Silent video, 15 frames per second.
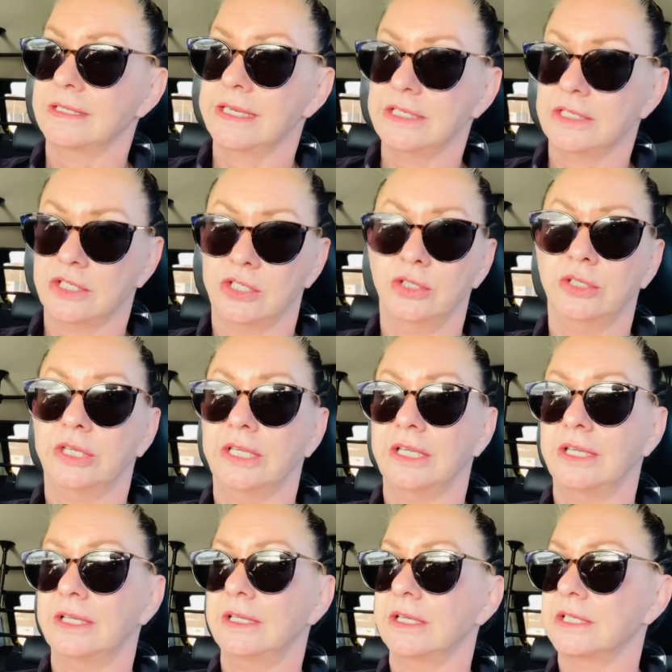tastes so
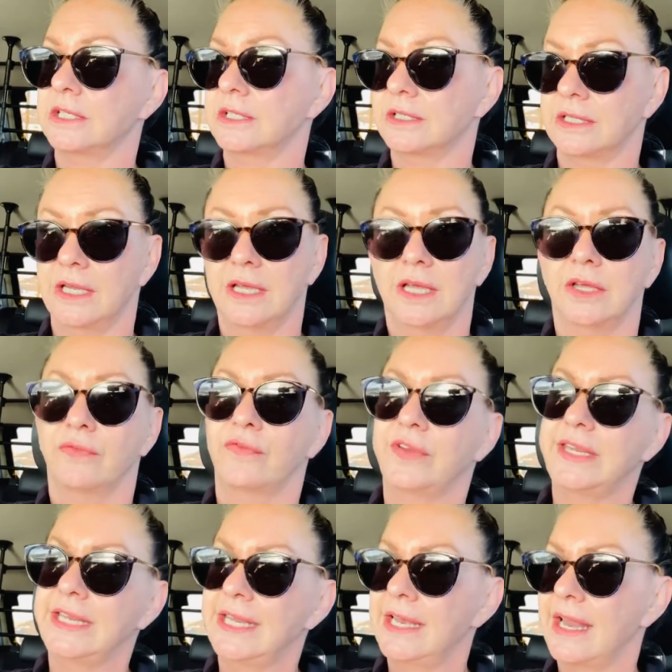good. It's
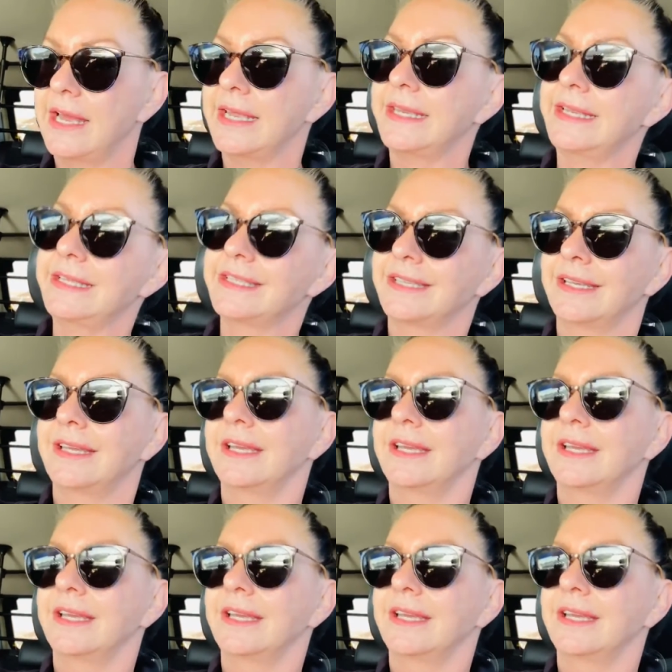really light,